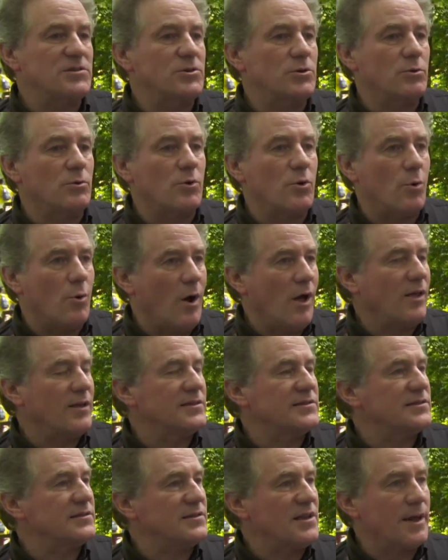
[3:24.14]
to
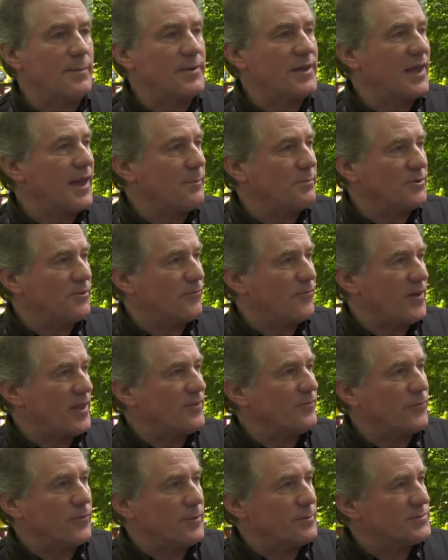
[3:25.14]
koalas not being able to
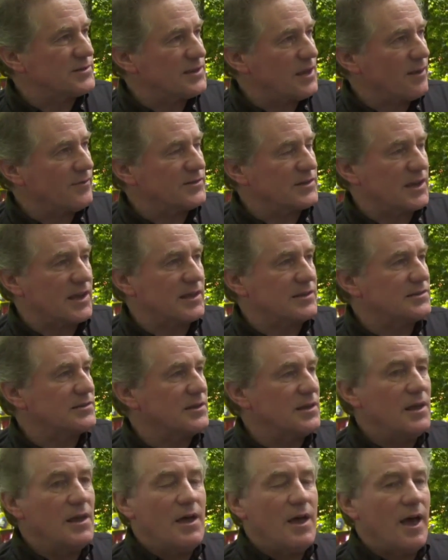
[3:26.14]
fend for themselves
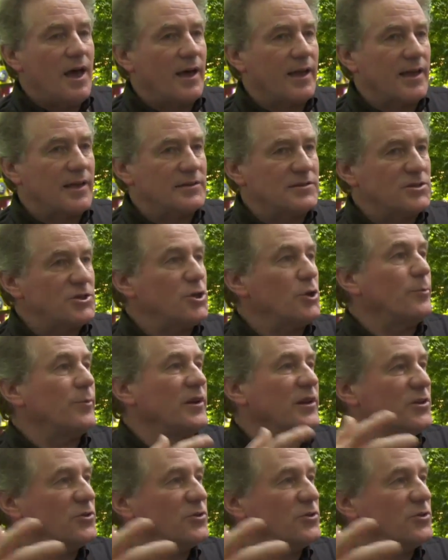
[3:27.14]
against against human